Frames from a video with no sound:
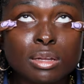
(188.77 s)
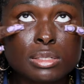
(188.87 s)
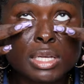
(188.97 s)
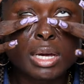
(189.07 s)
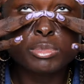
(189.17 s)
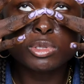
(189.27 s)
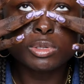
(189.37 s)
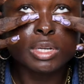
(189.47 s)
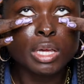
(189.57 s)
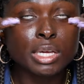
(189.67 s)
It looks like I'm
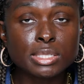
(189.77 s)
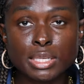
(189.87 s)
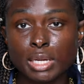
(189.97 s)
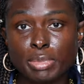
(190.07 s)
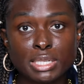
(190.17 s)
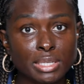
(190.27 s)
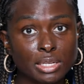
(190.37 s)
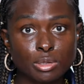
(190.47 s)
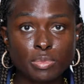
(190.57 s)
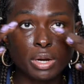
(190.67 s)
doing a
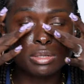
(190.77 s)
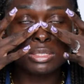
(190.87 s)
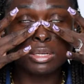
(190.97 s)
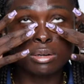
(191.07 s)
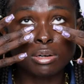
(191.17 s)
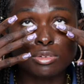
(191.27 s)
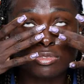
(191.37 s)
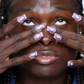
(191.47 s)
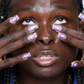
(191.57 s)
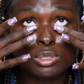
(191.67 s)
side-by-side comparison
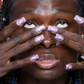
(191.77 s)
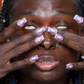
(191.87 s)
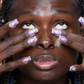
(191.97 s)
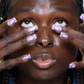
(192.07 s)
of these two